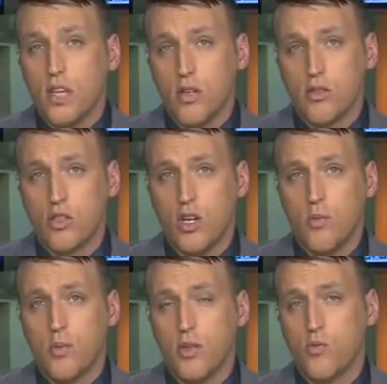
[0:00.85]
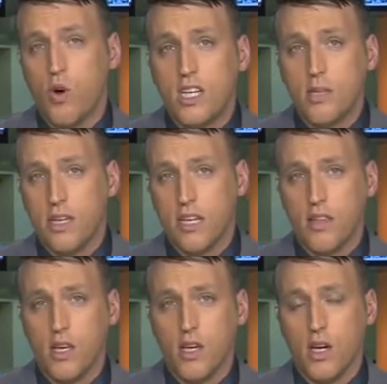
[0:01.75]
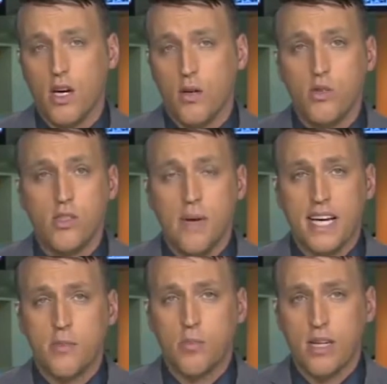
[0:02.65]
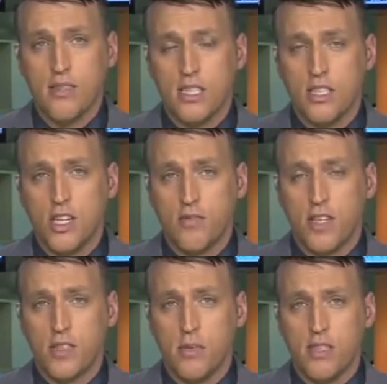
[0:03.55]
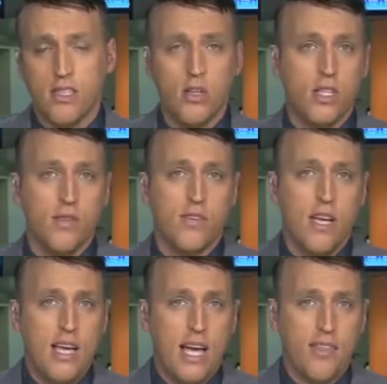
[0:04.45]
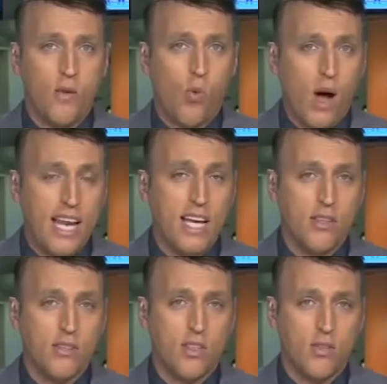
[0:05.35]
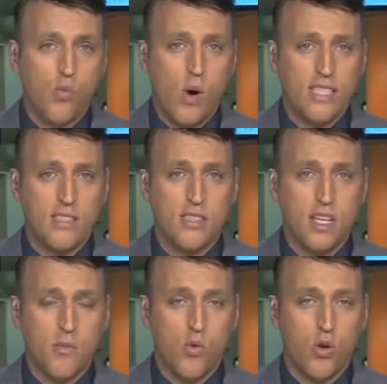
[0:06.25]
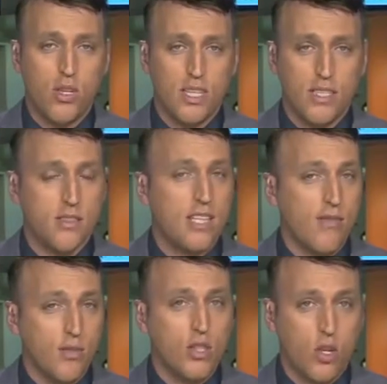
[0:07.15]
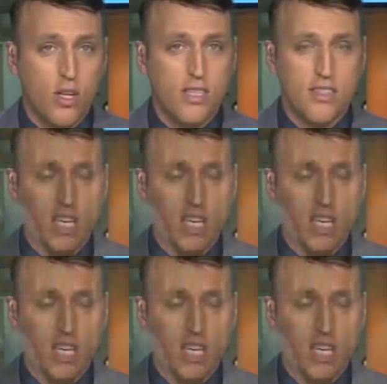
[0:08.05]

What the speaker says: Donald Trump was welcoming the Uzbek President Shavkat Mirziyoyev at the White House on Wednesday morning, and several journalists